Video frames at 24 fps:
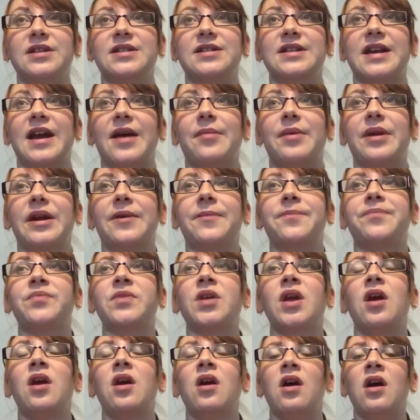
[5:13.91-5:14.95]
this is happening.
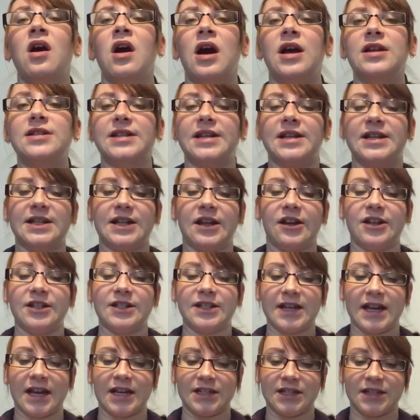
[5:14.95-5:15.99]
I said to Terry
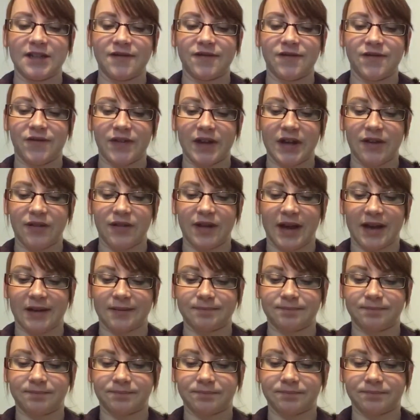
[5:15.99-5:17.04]
today, I didn't feel that